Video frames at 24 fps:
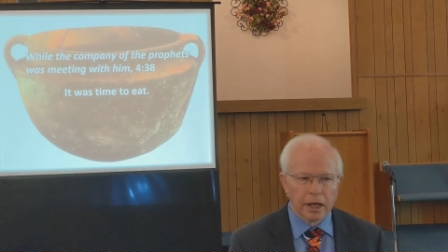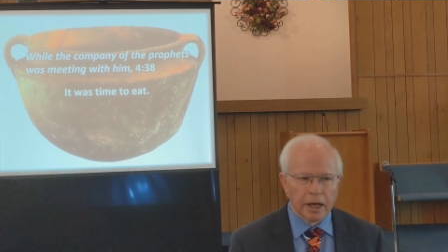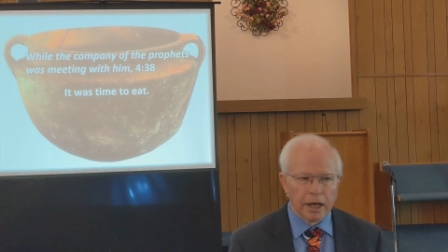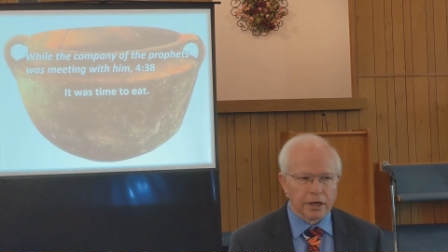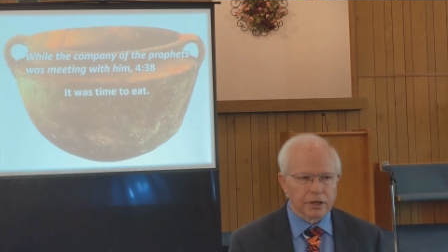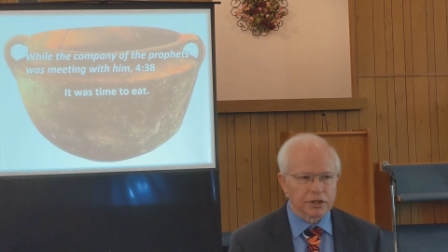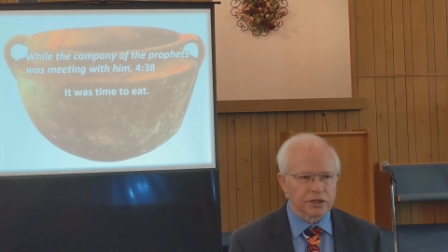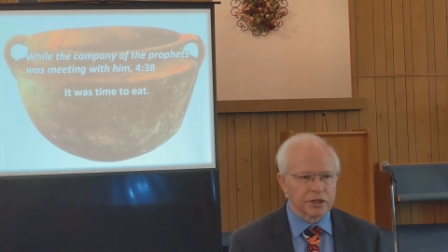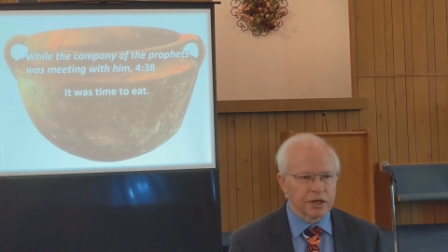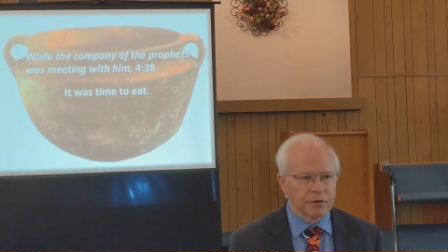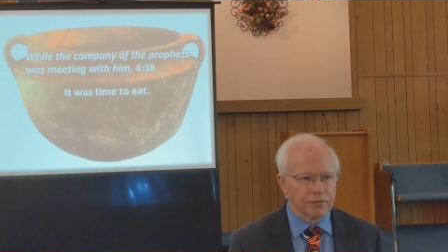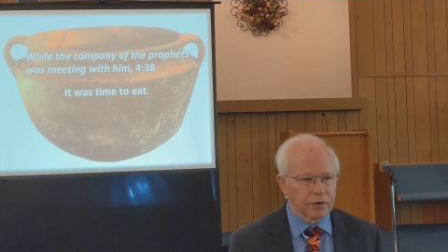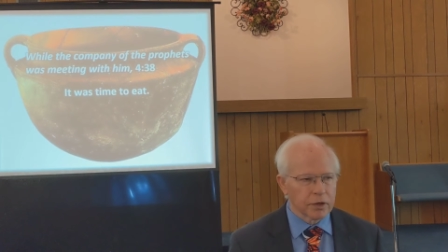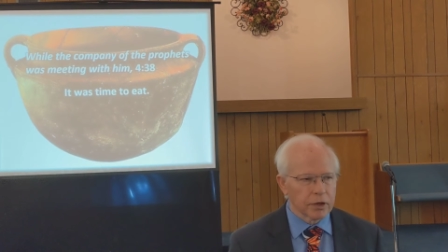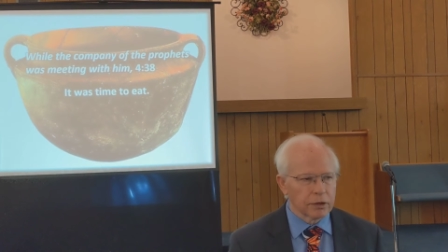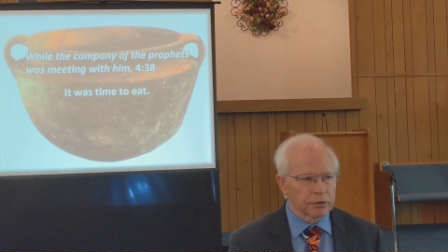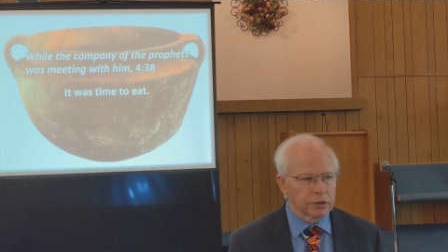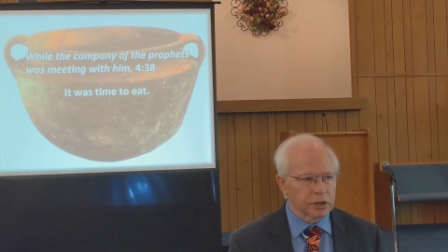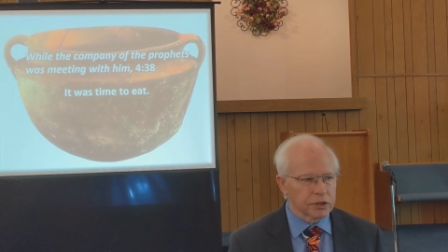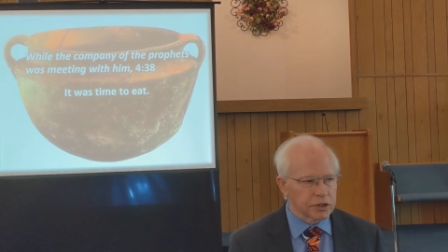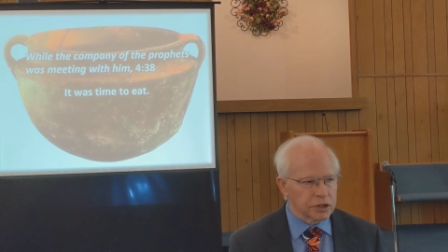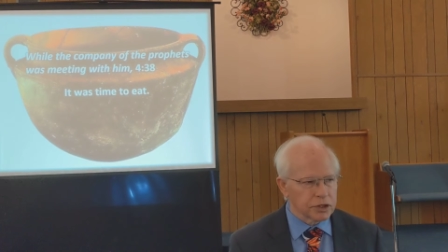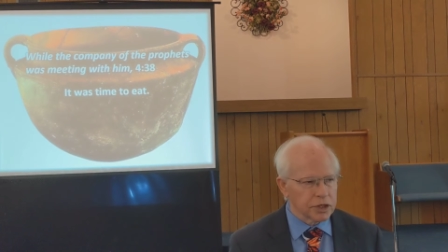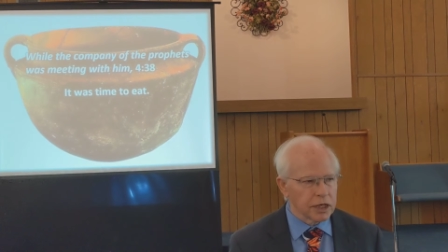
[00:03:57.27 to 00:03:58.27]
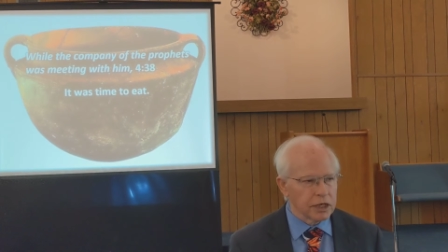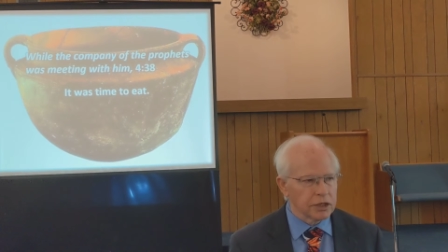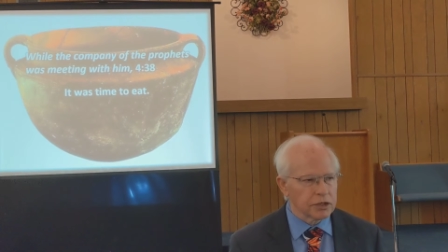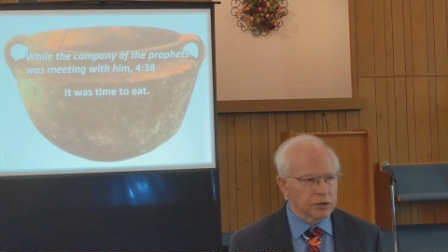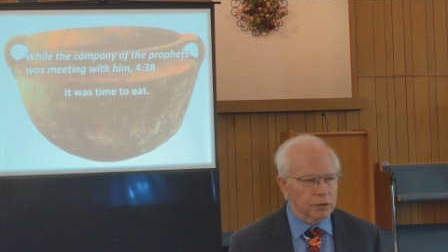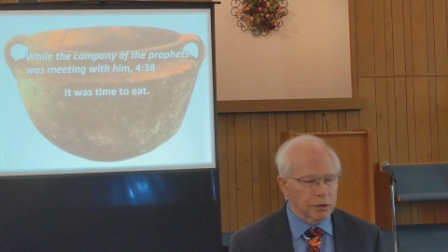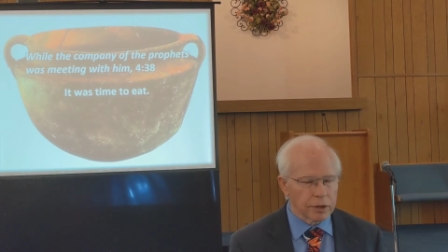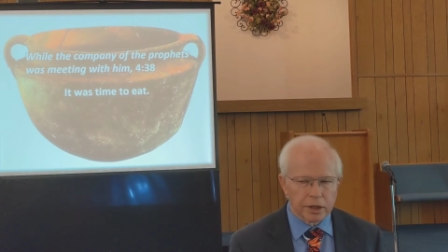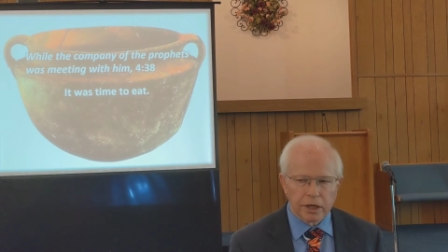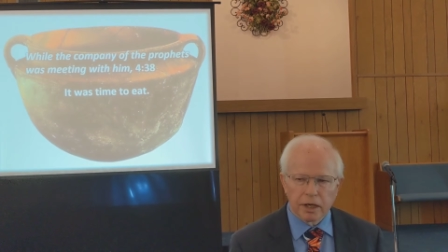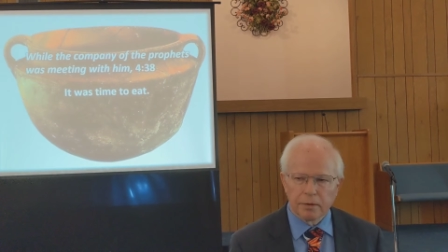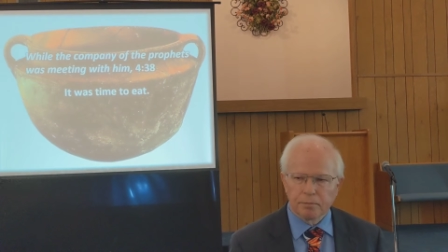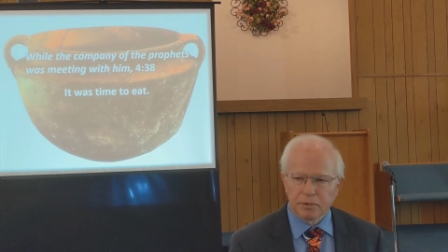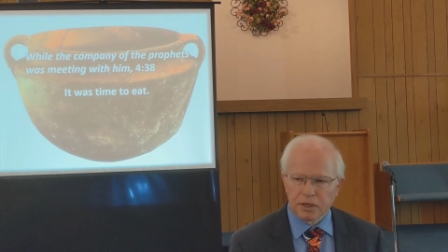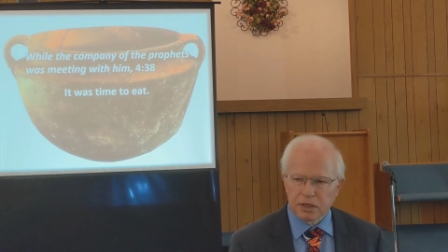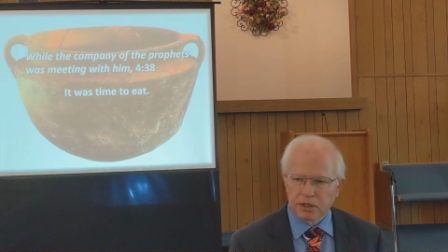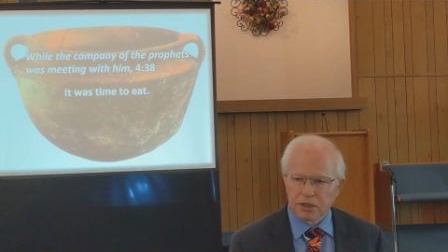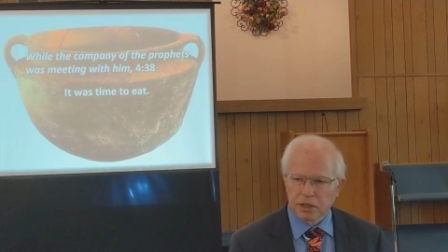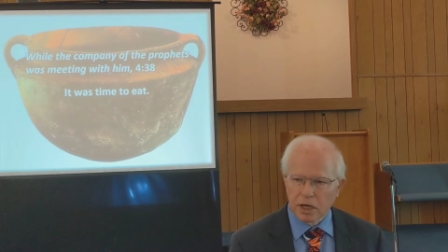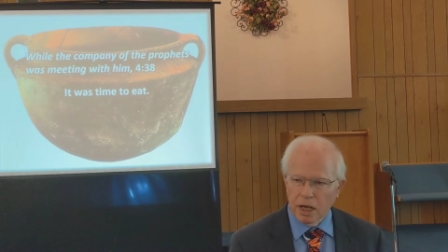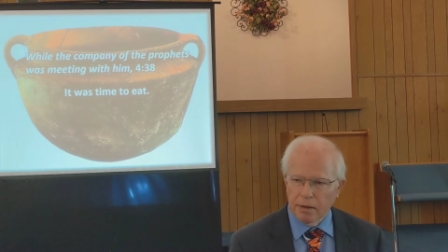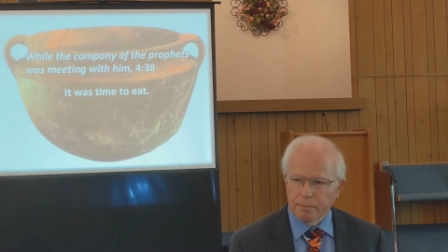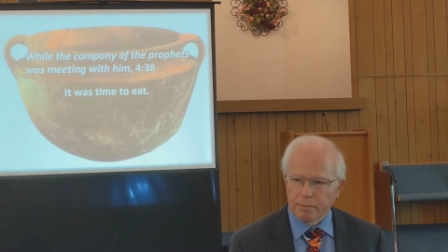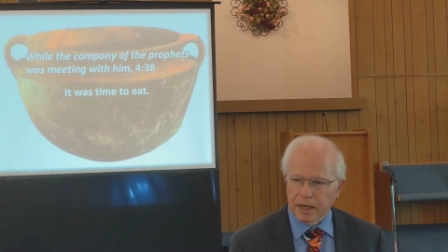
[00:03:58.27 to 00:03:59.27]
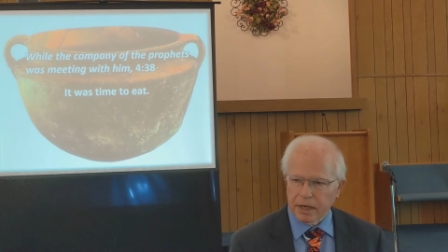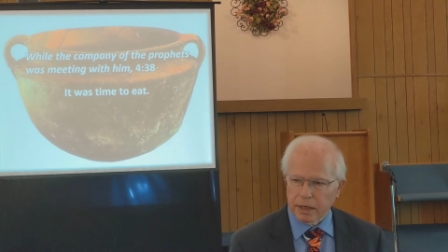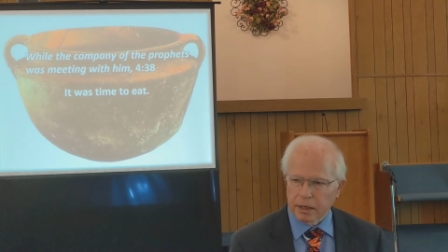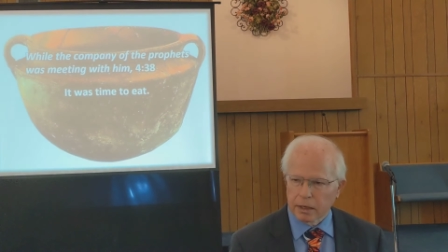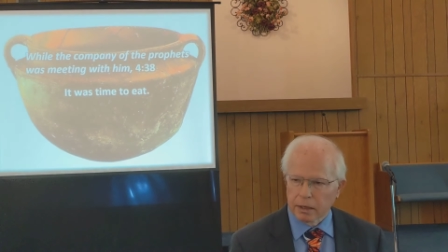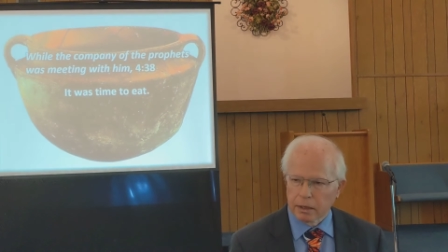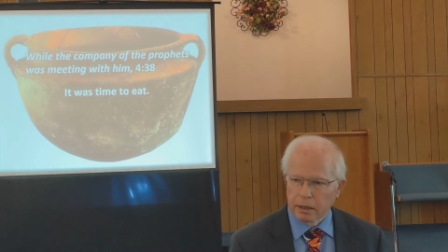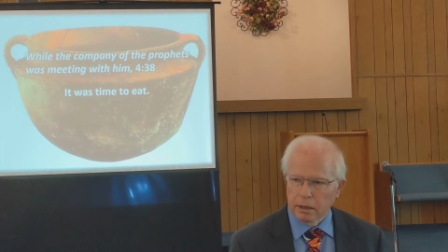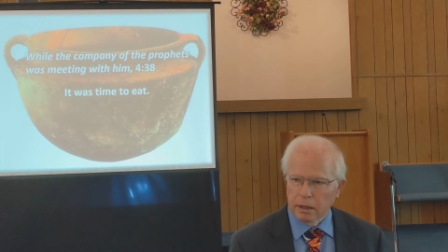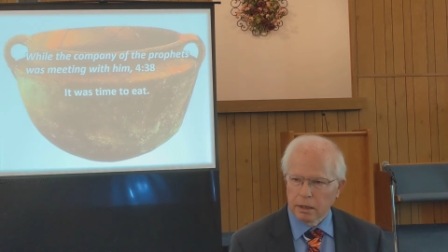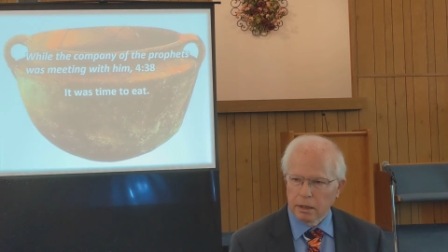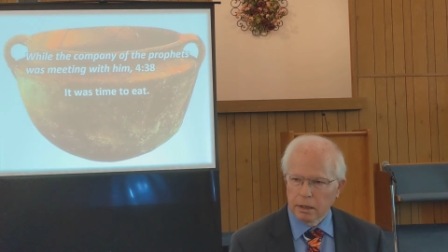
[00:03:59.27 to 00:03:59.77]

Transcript: And it's difficult to teach on an empty stomach.